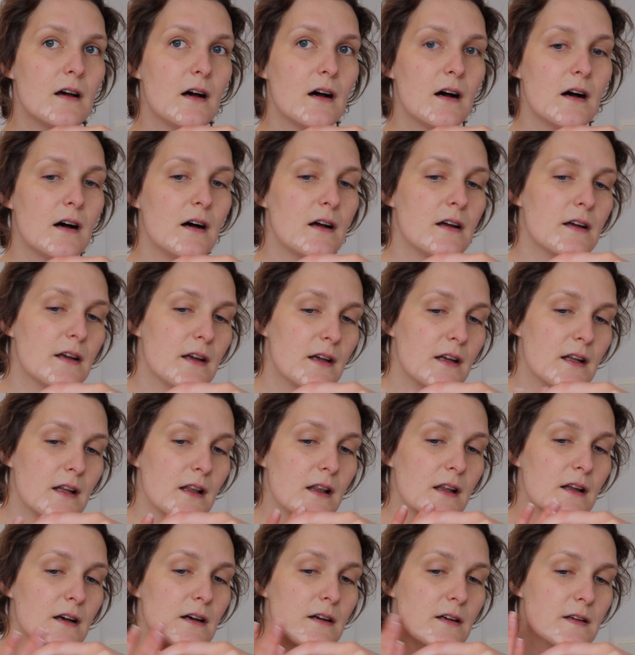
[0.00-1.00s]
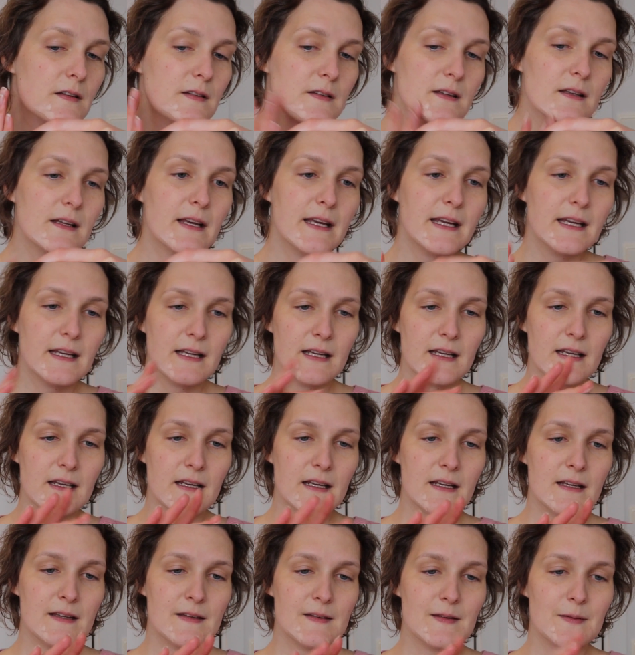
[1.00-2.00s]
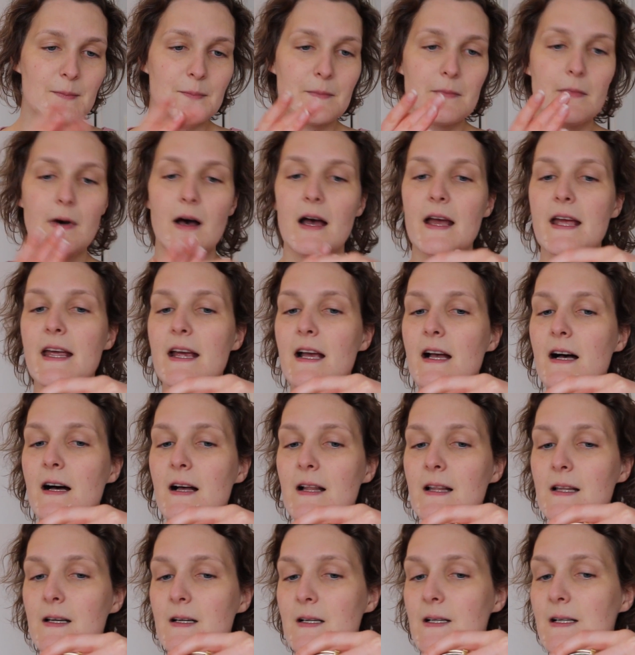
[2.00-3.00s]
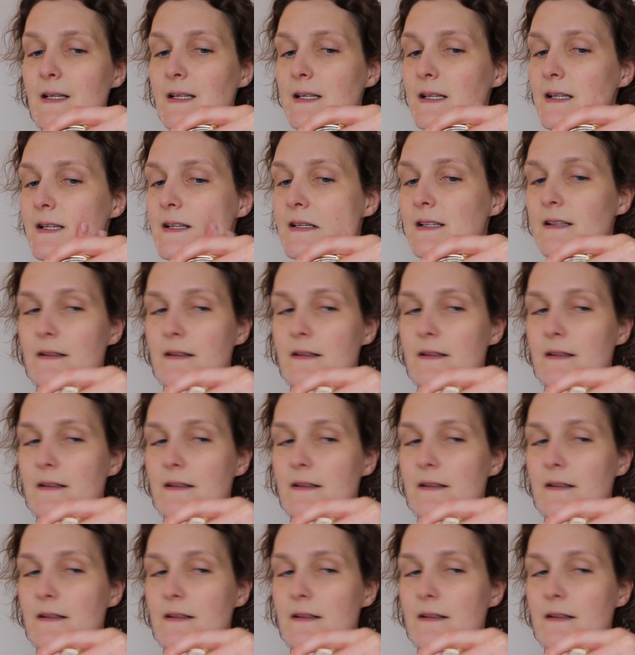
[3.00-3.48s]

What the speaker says: It looks like it is my color.